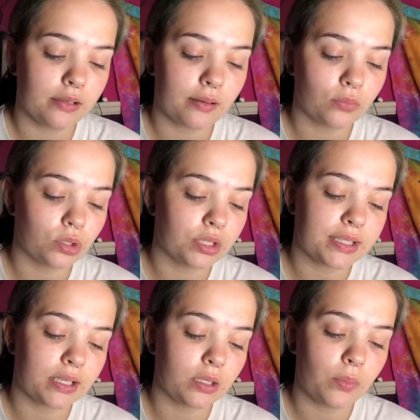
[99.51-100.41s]
I'm going to
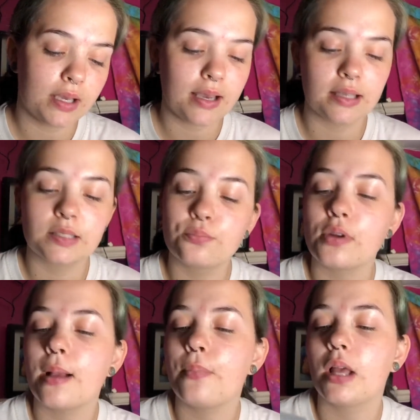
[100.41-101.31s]
take the PS Prep
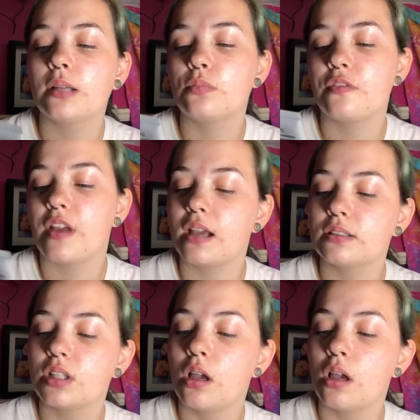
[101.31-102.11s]
and Perfect